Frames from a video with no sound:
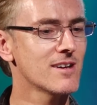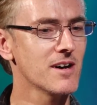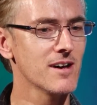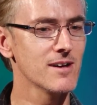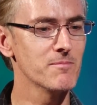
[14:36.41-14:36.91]

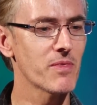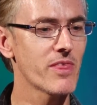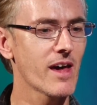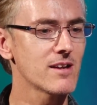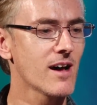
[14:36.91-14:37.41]
um,
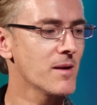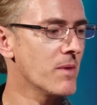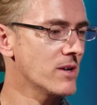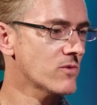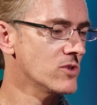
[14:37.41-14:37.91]
that I
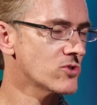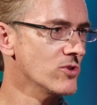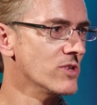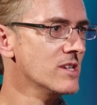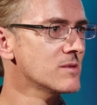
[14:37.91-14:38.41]
might have
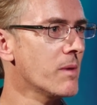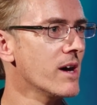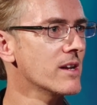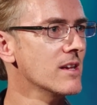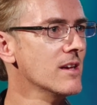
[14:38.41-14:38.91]
controlled his
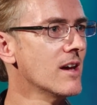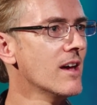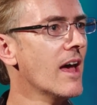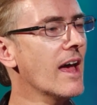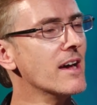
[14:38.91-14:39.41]
body
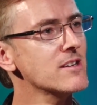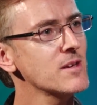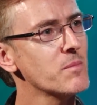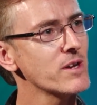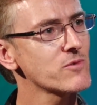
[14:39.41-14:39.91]
and
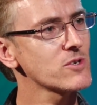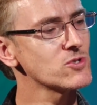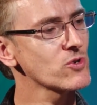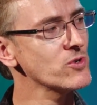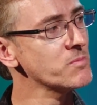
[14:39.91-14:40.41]
he might have
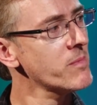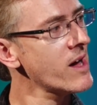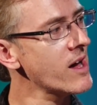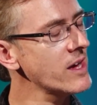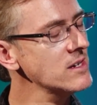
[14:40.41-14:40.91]
controlled
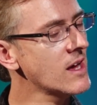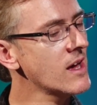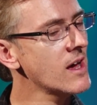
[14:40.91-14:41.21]
mine.